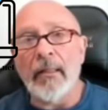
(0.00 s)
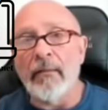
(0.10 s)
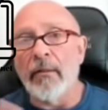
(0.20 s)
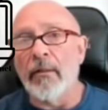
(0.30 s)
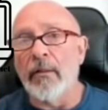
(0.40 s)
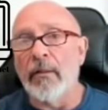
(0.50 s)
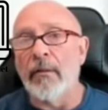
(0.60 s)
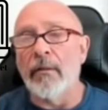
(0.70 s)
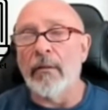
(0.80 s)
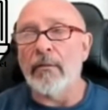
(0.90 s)
in
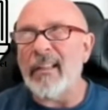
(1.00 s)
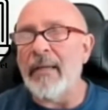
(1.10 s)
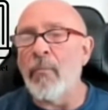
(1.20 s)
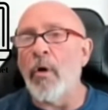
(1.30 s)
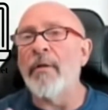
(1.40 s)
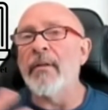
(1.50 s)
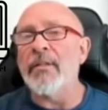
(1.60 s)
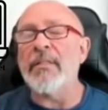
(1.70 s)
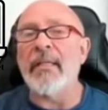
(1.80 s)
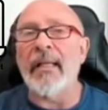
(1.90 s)
their, I think more in
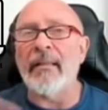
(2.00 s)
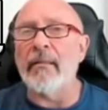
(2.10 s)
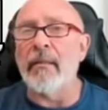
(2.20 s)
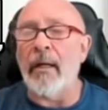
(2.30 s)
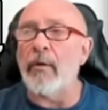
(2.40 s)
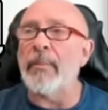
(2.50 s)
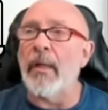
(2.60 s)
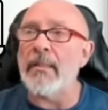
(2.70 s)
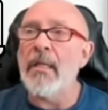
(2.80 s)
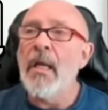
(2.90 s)
their CCNA than their Network
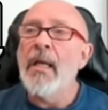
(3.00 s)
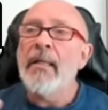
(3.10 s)
Plus,